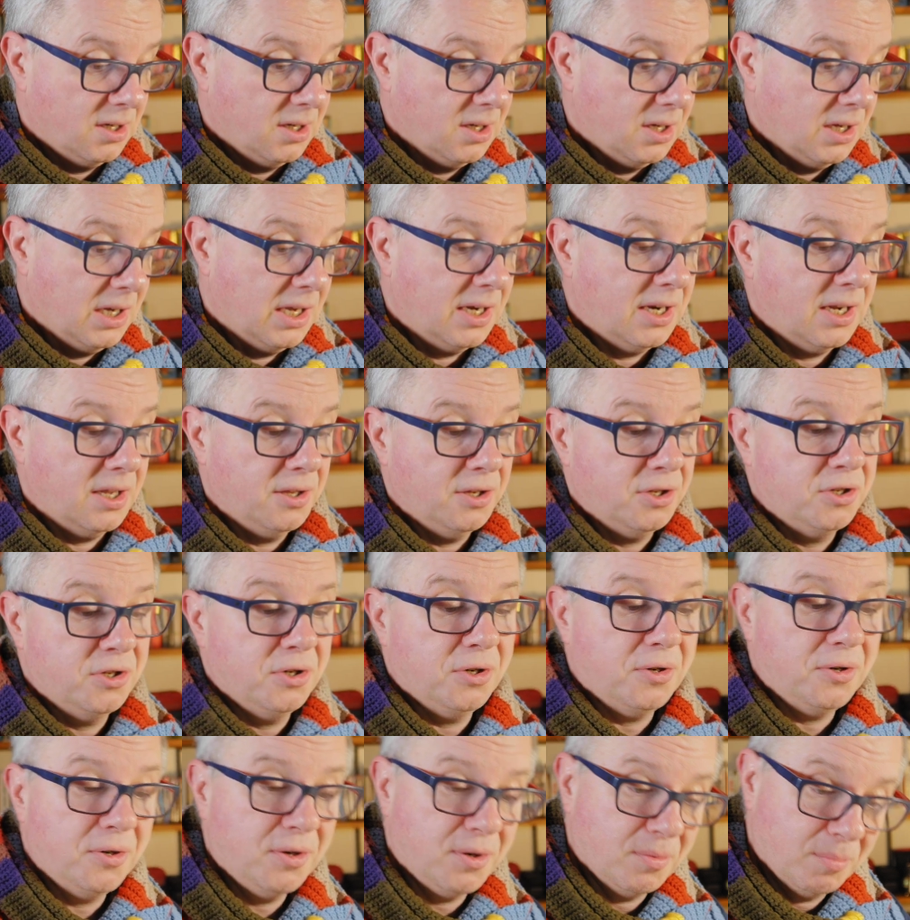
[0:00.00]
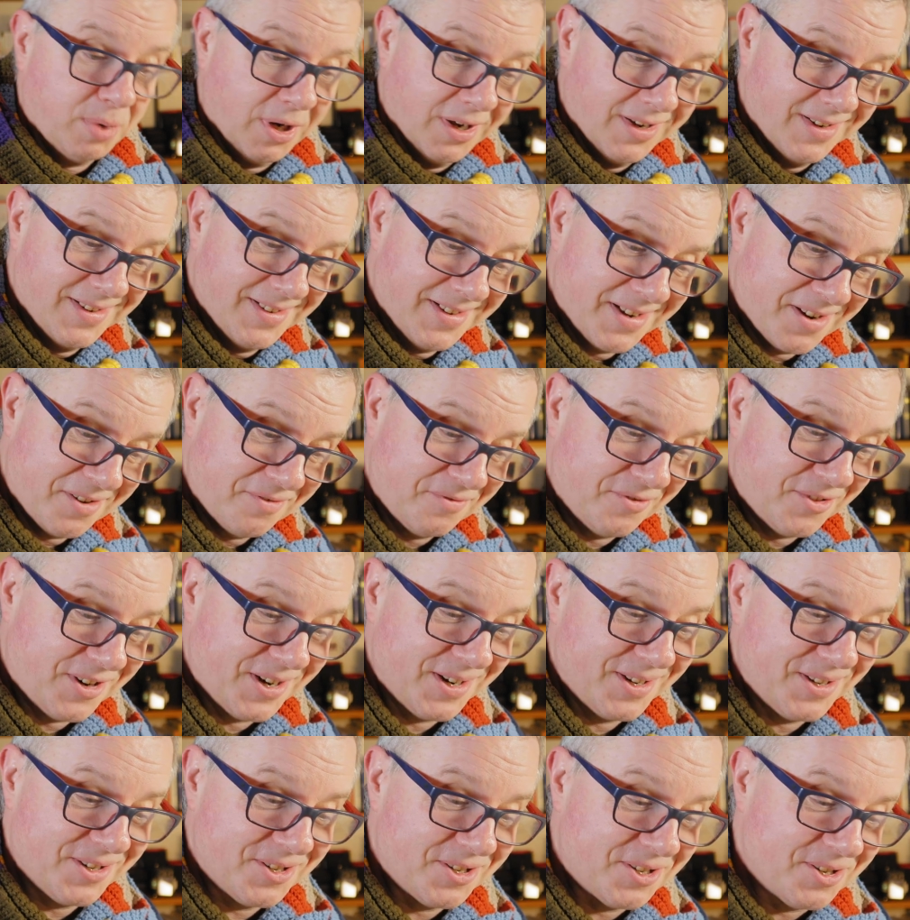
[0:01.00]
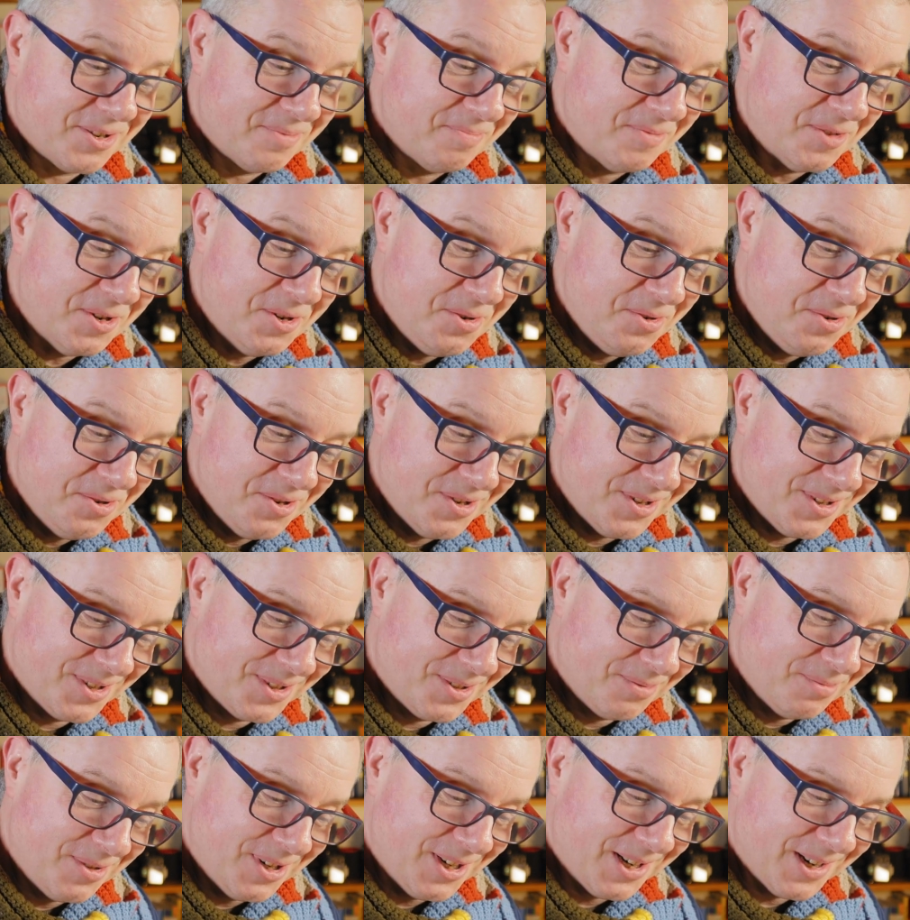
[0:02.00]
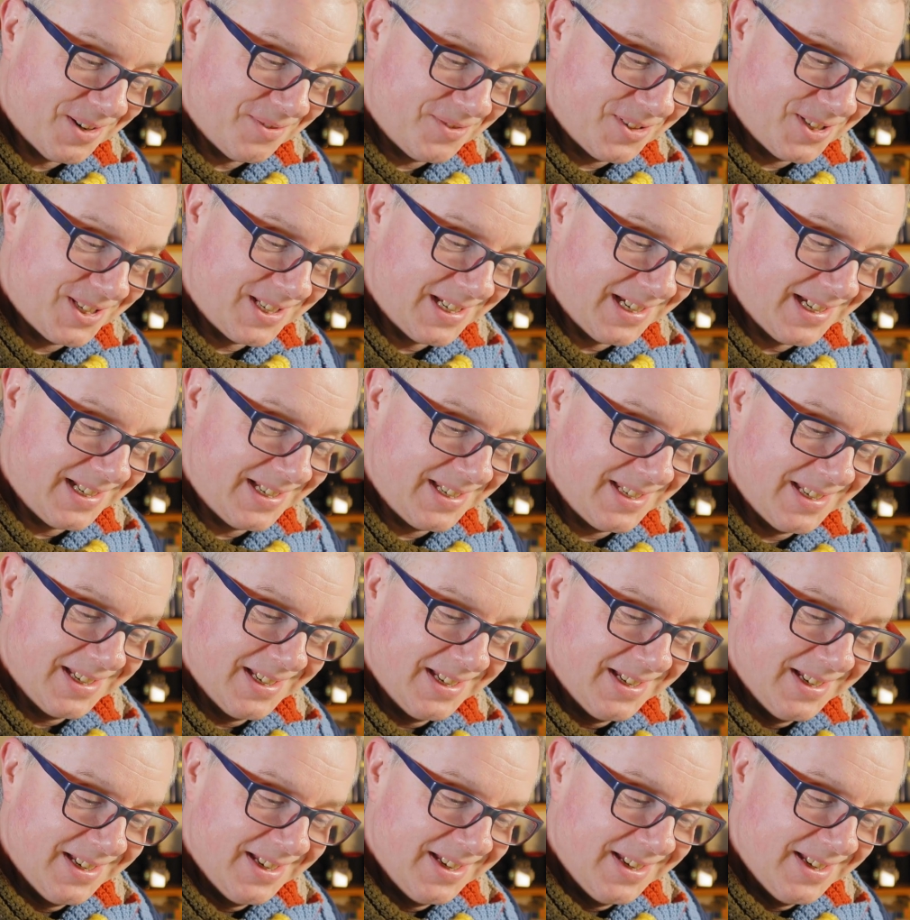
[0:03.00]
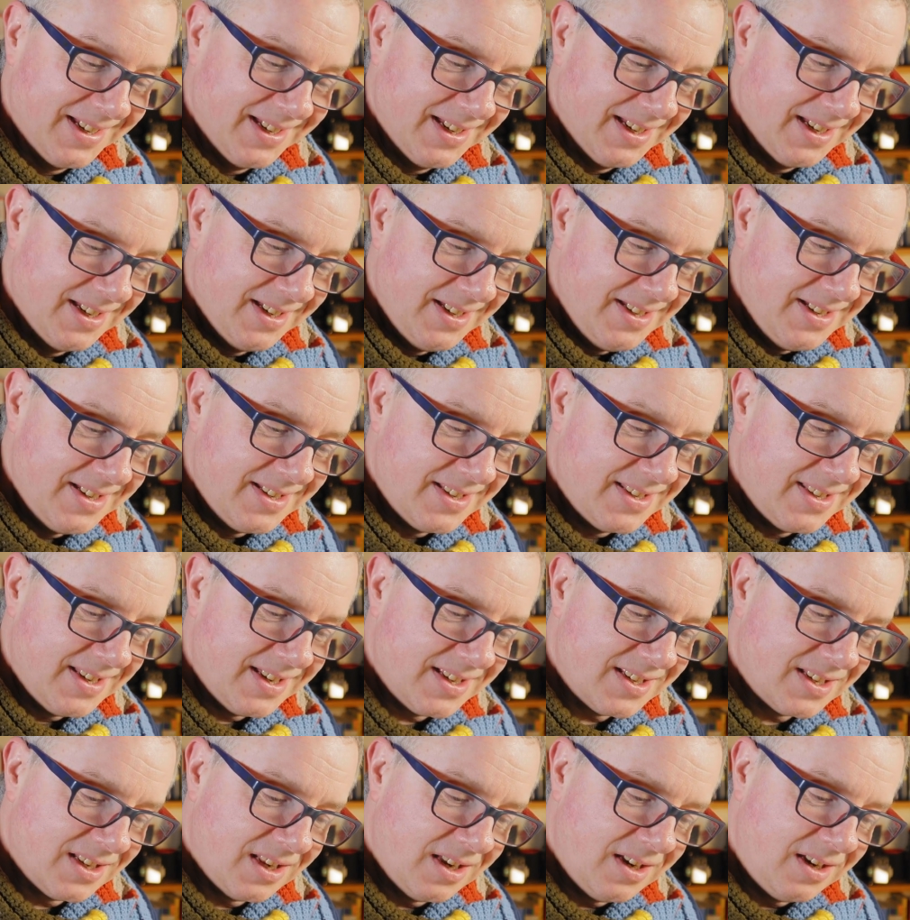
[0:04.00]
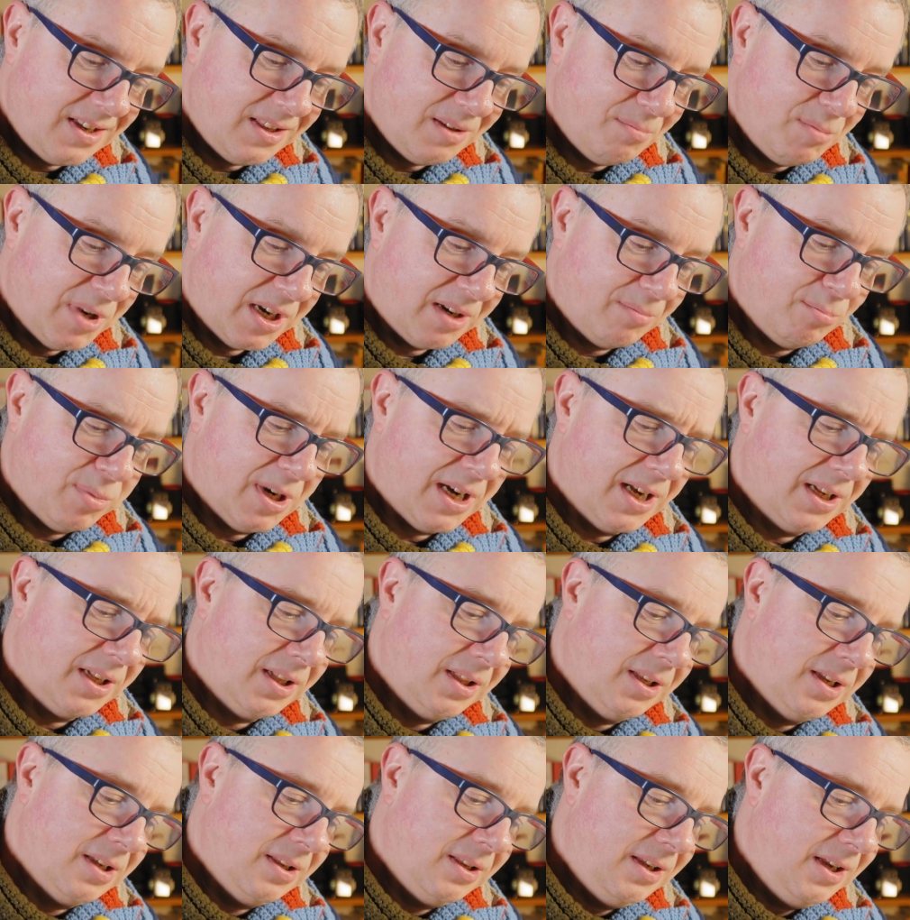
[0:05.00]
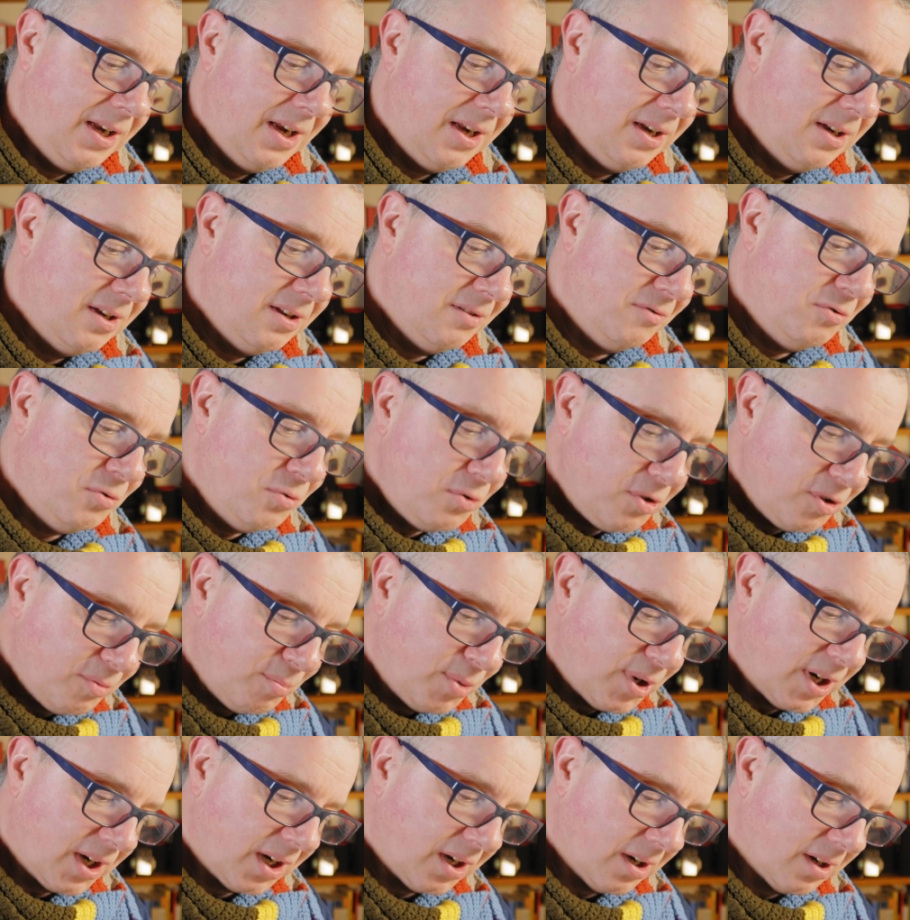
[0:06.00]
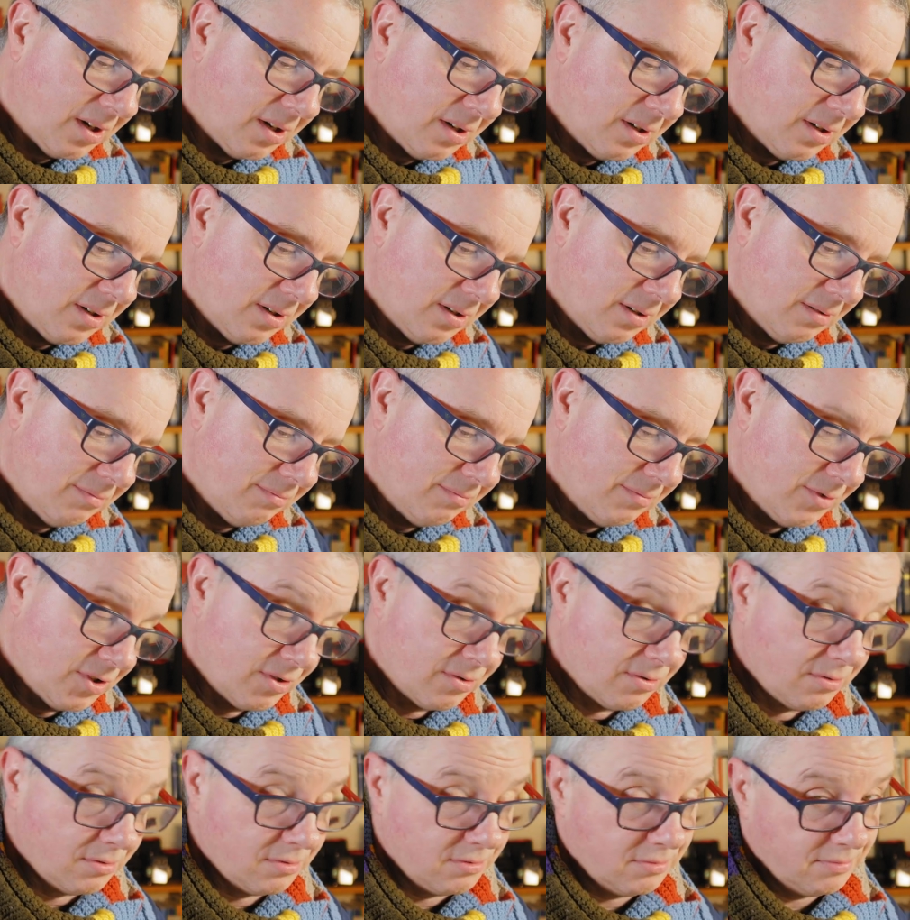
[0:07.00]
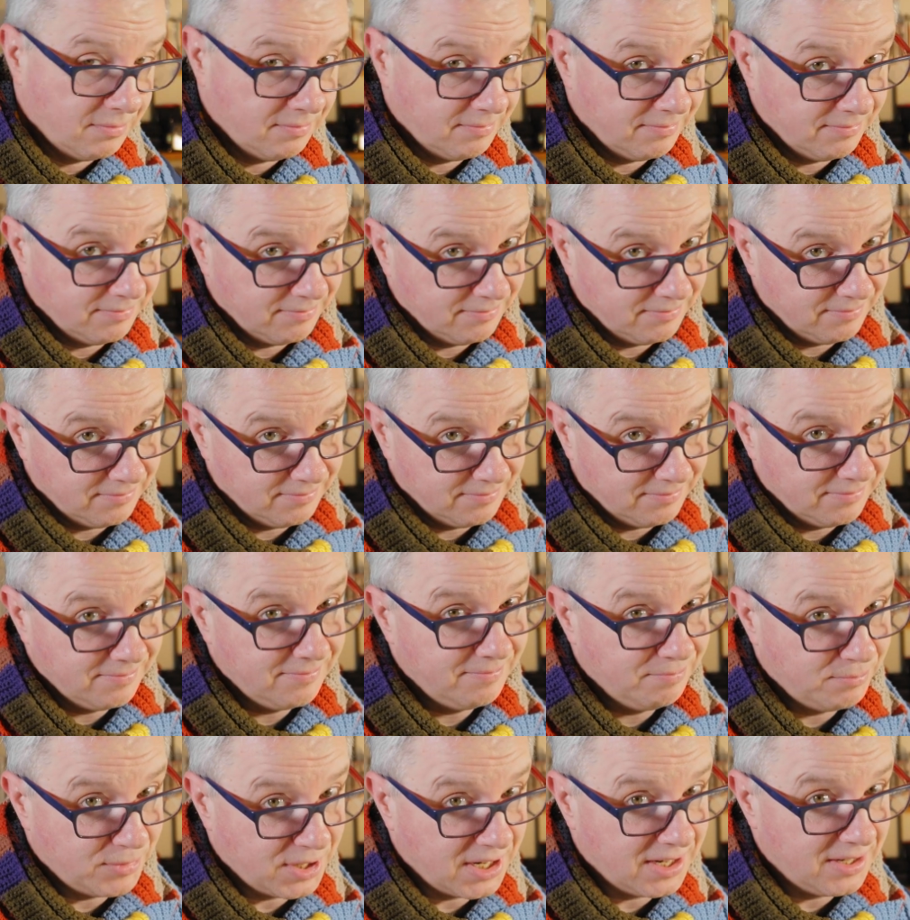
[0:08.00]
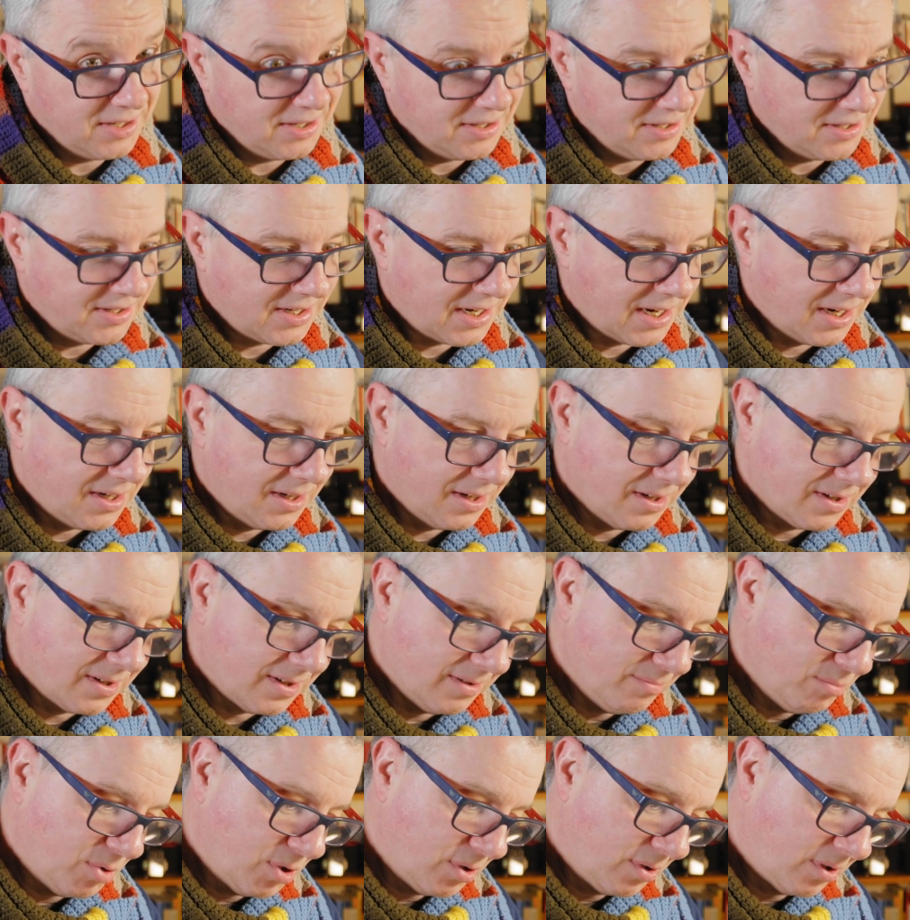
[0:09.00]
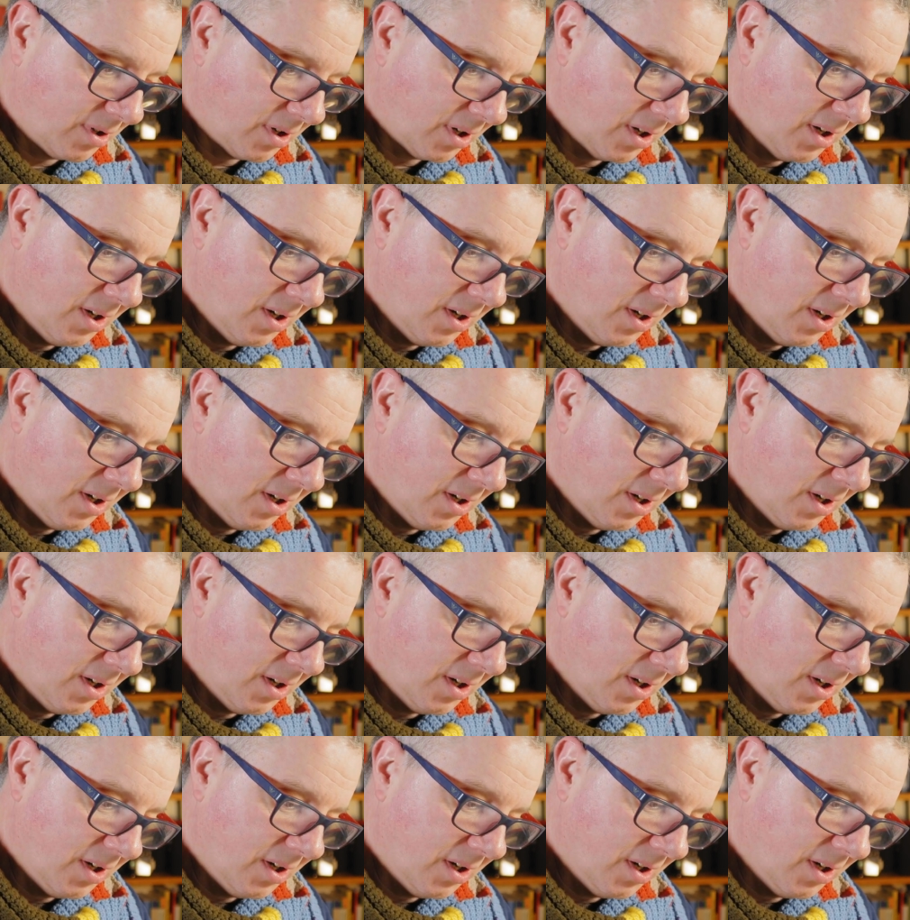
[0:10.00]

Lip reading: And at the top, I've written some notes where I've said, is this like the big battle at the end of Oathbringer? So, Brandon Sanderson book.